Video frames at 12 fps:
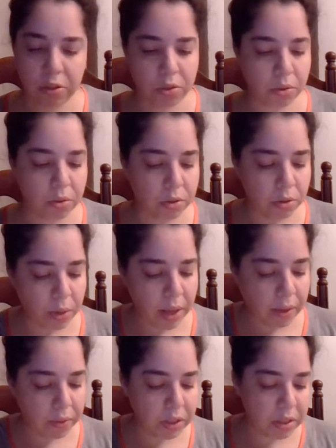disorders, we
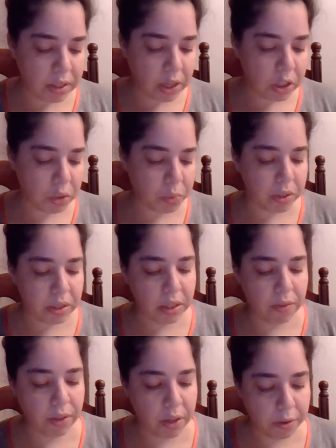have the sexual
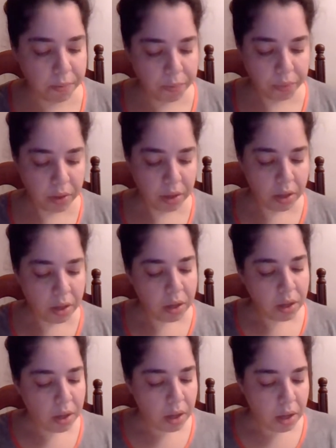deviant.
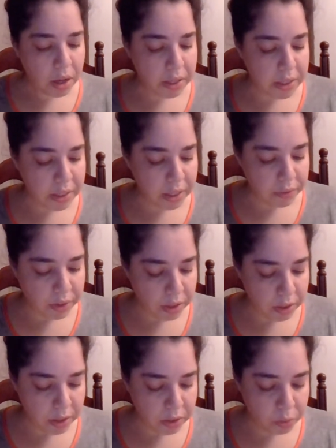A deviant
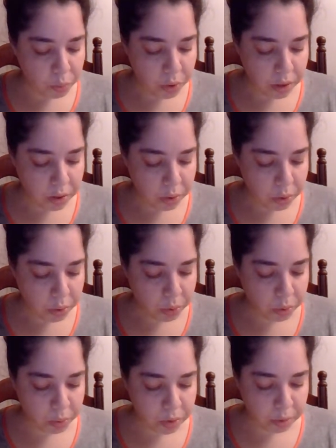is one
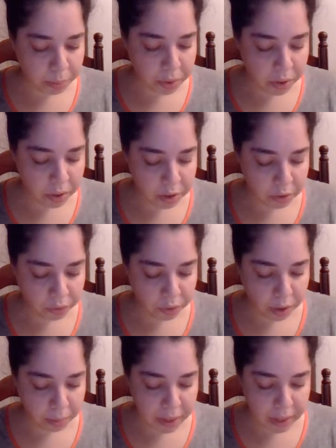who departs
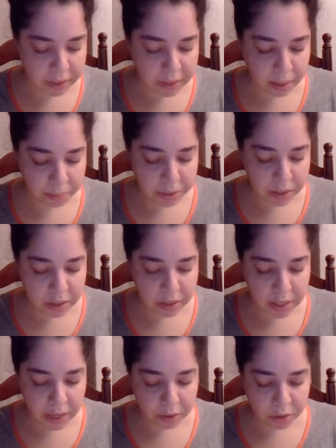from accepted
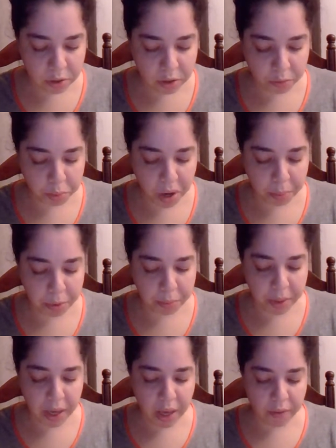standards of proper
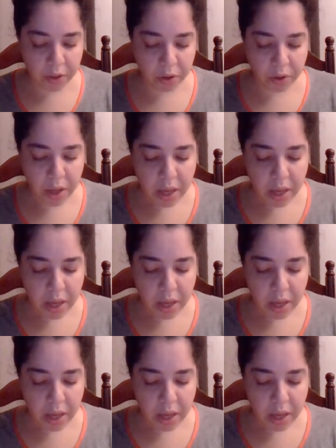behavior.